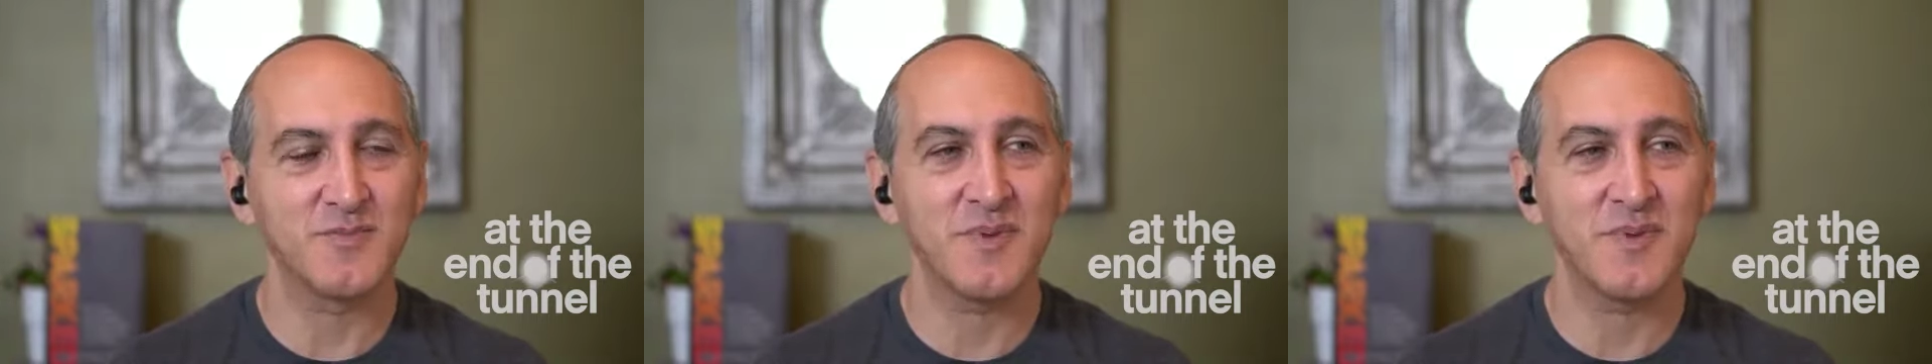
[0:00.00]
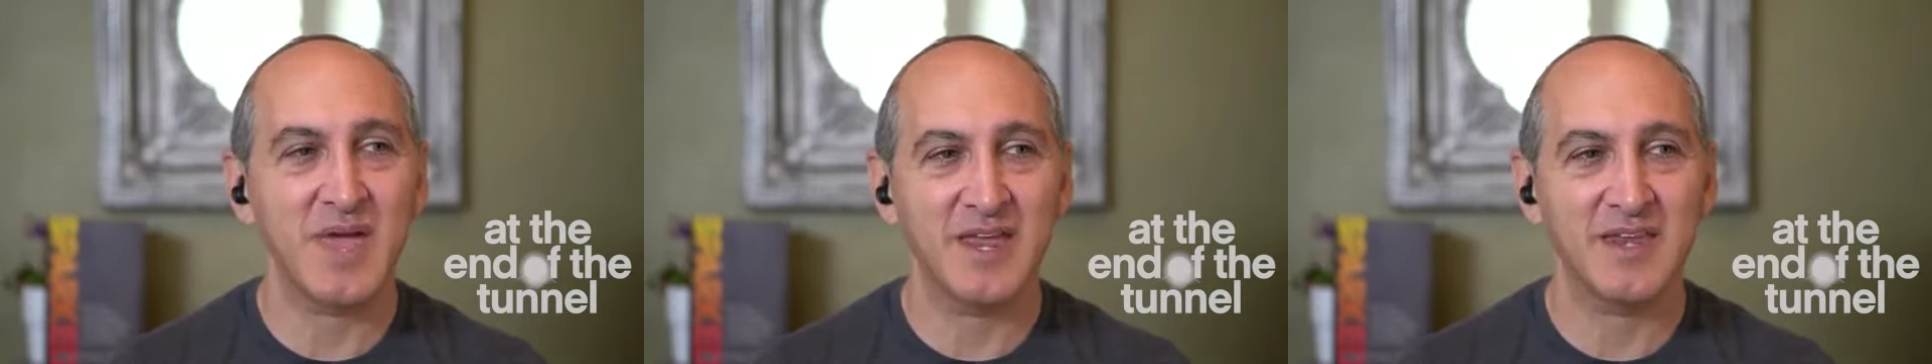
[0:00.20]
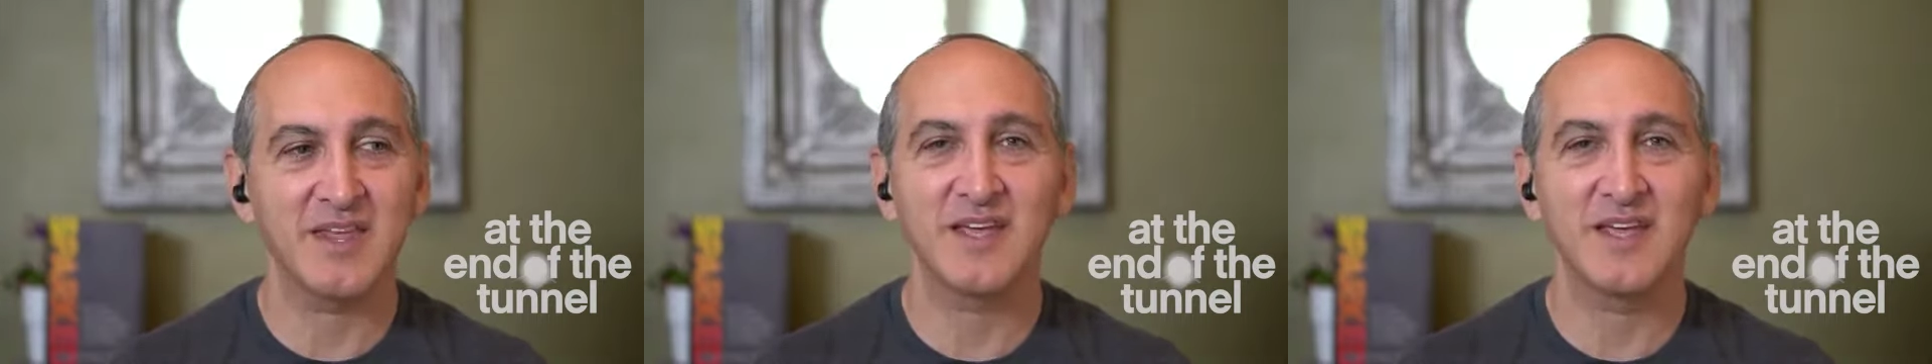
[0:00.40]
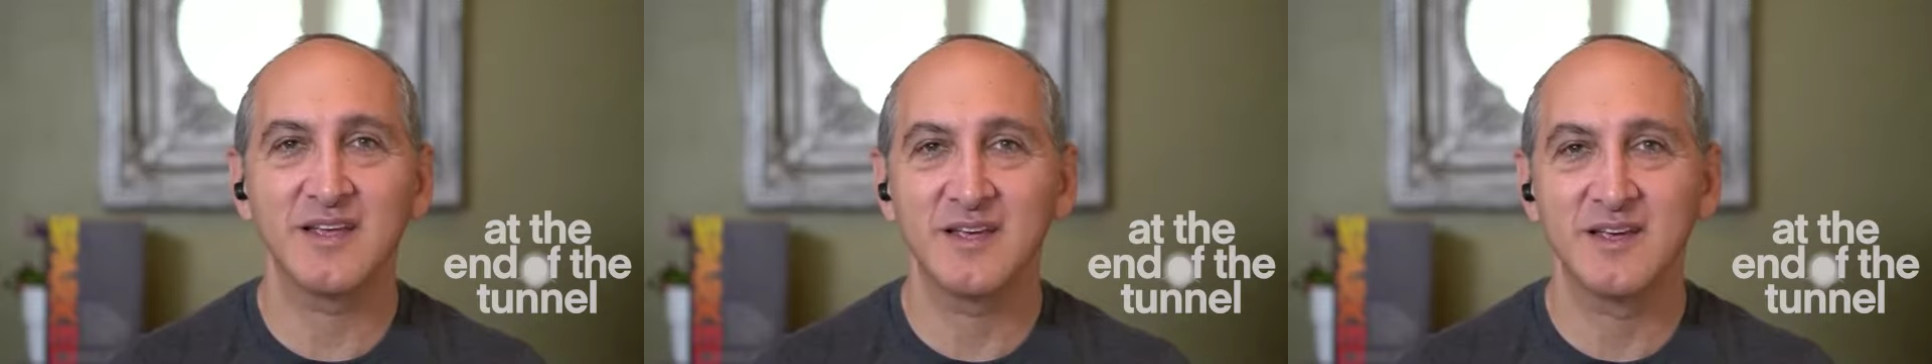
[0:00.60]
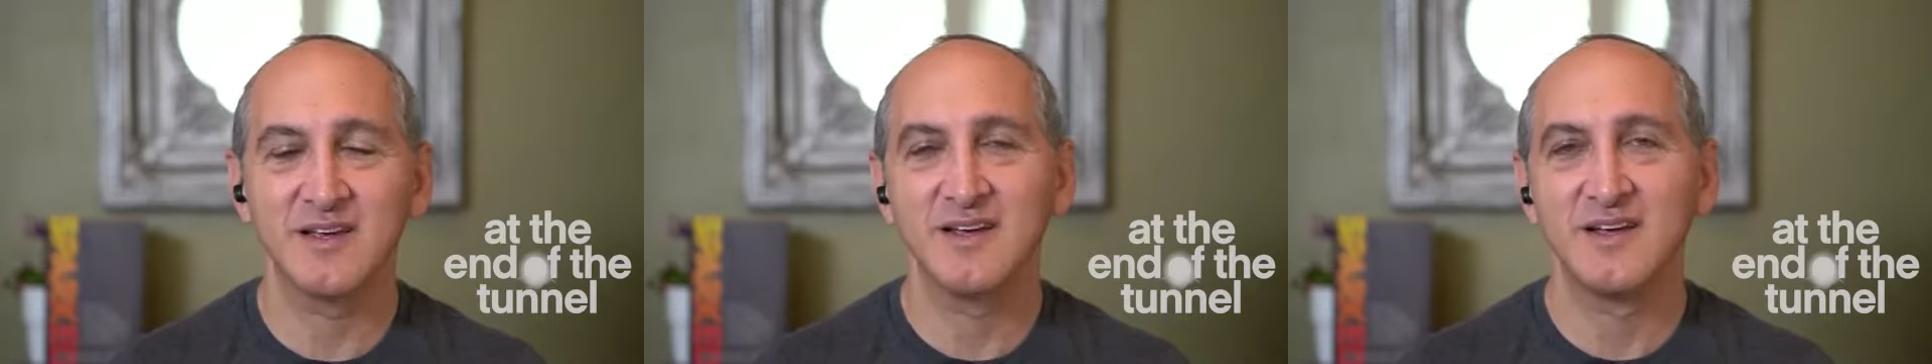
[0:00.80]
painting
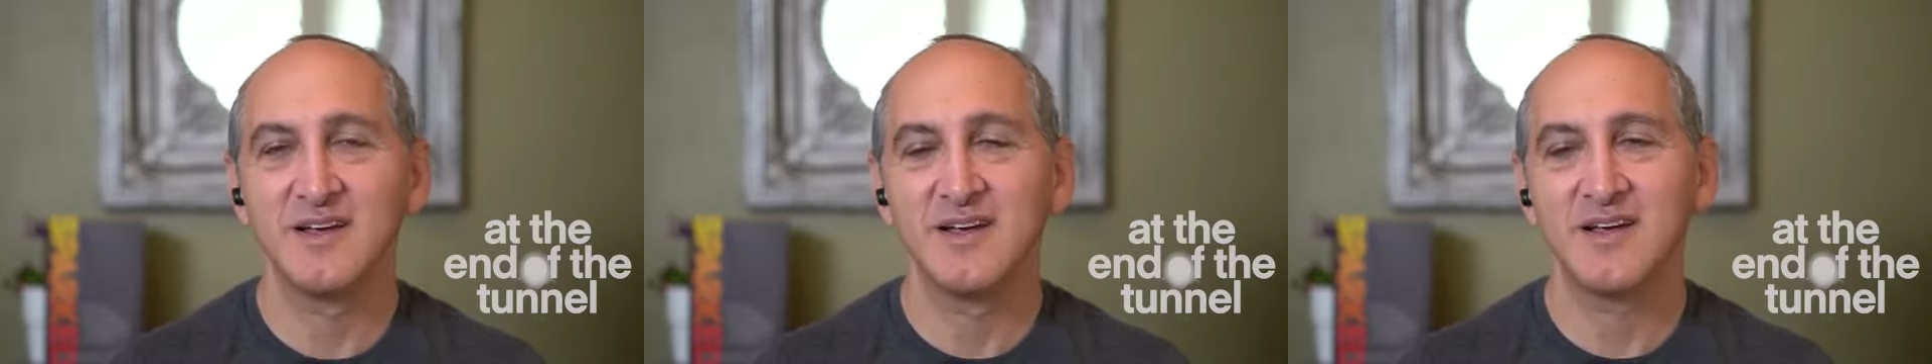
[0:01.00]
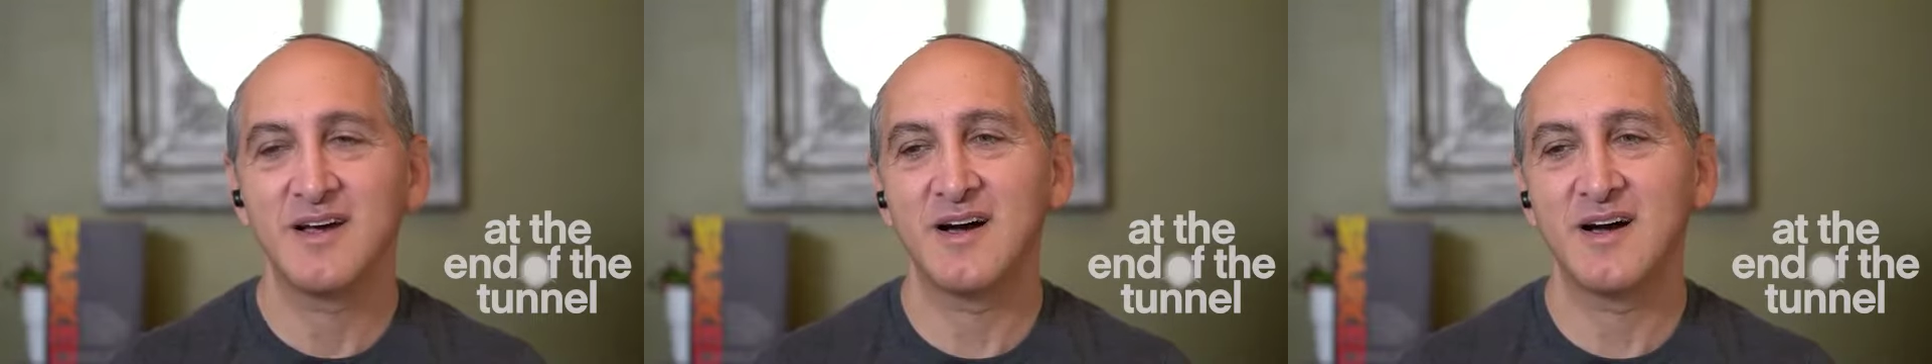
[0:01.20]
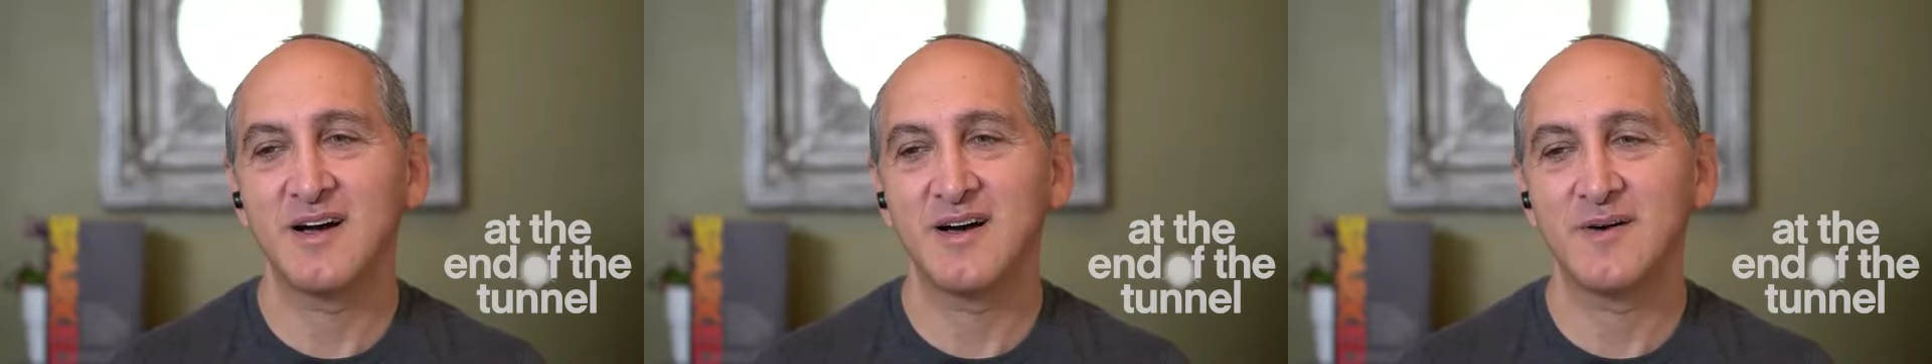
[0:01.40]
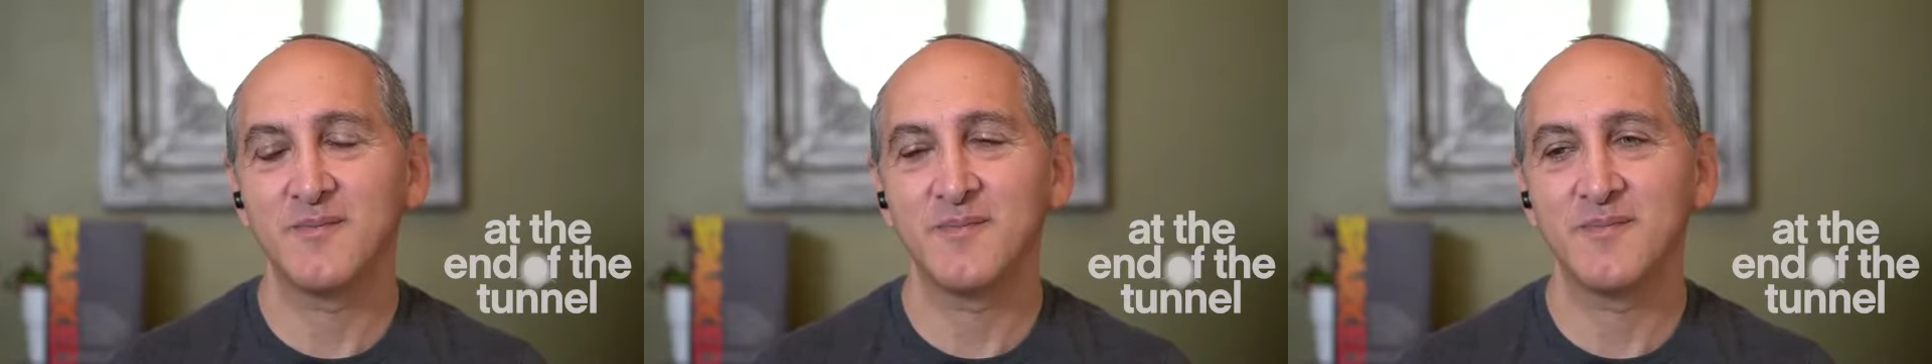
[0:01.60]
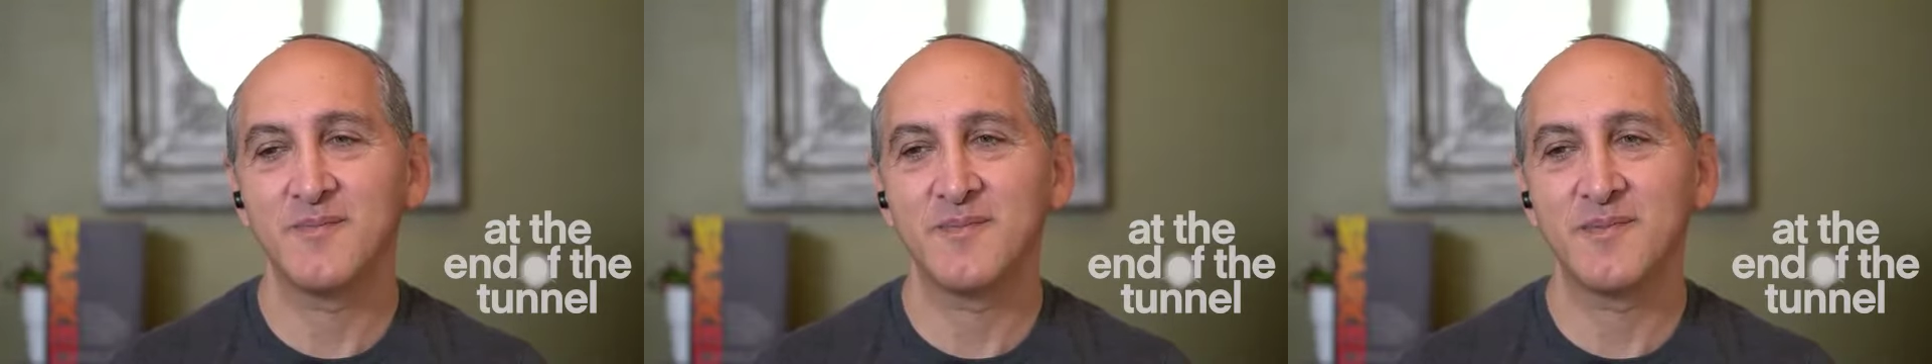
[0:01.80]
um,